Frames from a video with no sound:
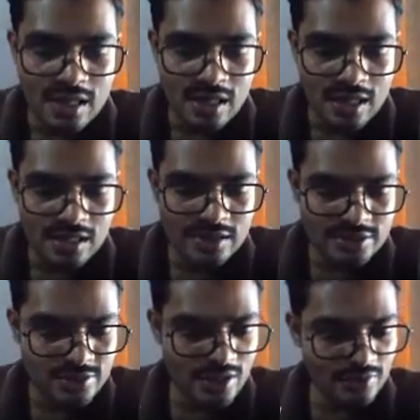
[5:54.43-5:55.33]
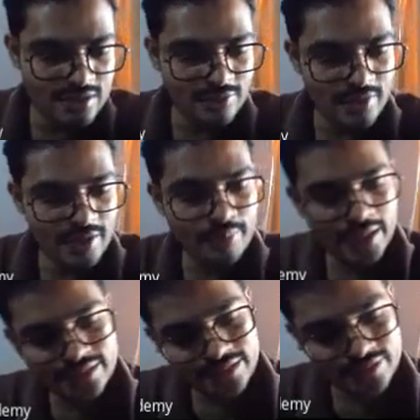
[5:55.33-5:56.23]
Uh, so now this is a very
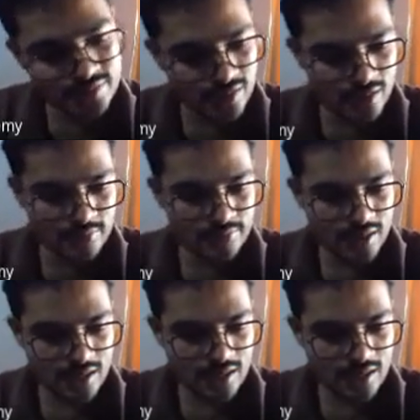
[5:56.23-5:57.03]
basic term.